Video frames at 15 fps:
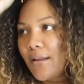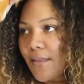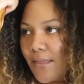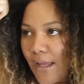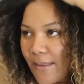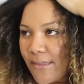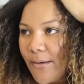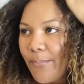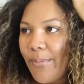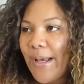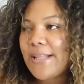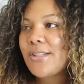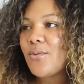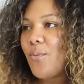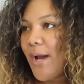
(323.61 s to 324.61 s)
not the
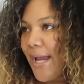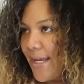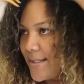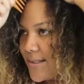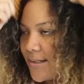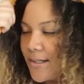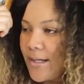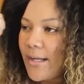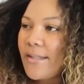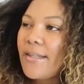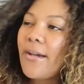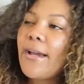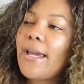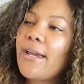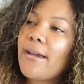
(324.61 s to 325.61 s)
best way to cut
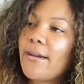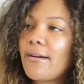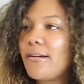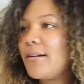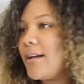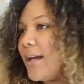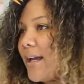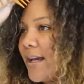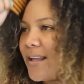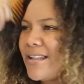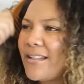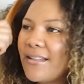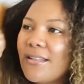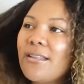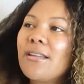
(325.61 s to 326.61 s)
your hair,
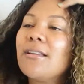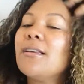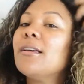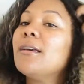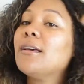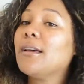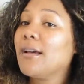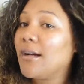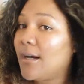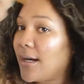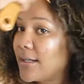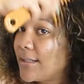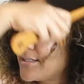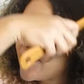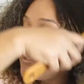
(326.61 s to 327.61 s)
and
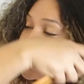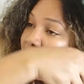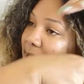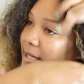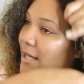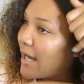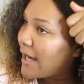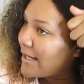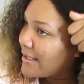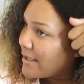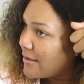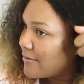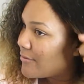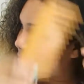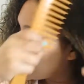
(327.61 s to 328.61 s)
honestly, I
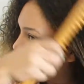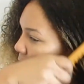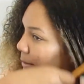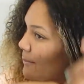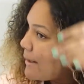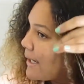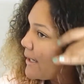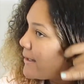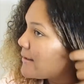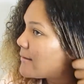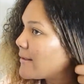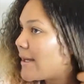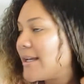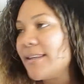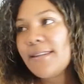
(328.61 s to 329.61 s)
never cut my hair
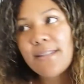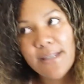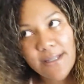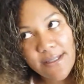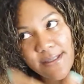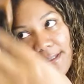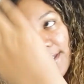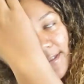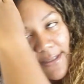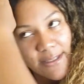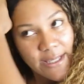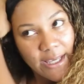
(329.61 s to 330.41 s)
like this.